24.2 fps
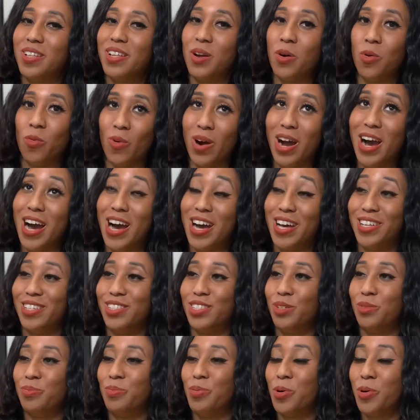why I
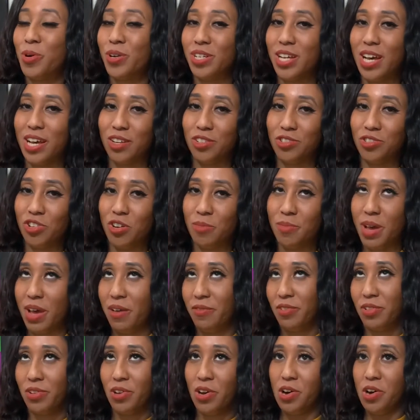support Donald Trump
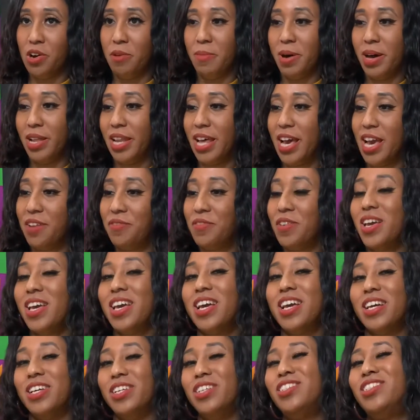after all my life,
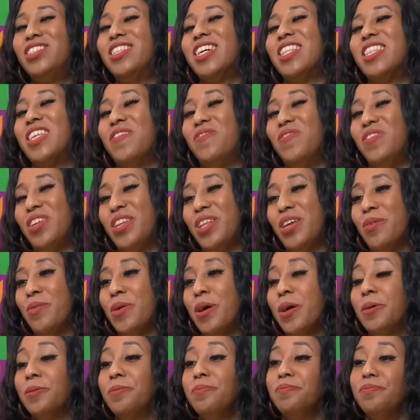you should check that video
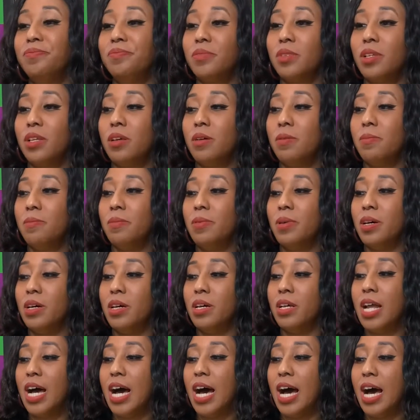out.
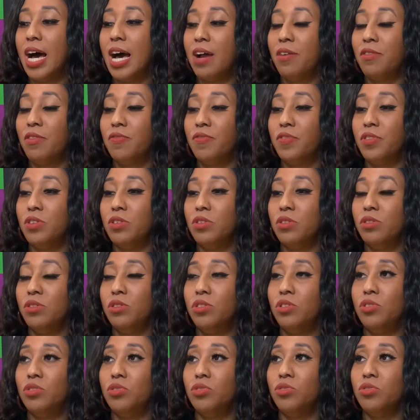But I
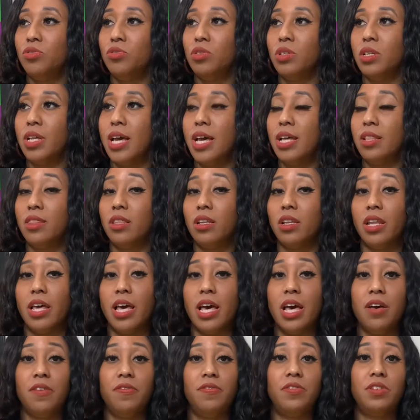refuse to let the
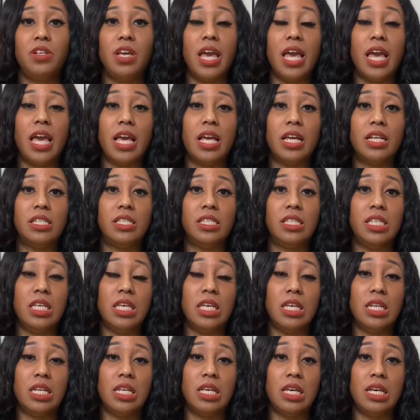left and
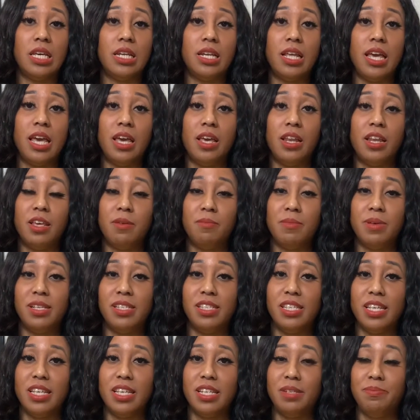CNN and
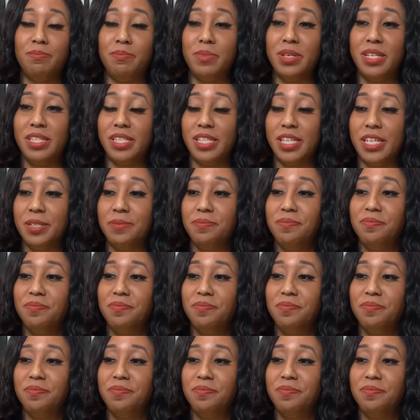MSNBC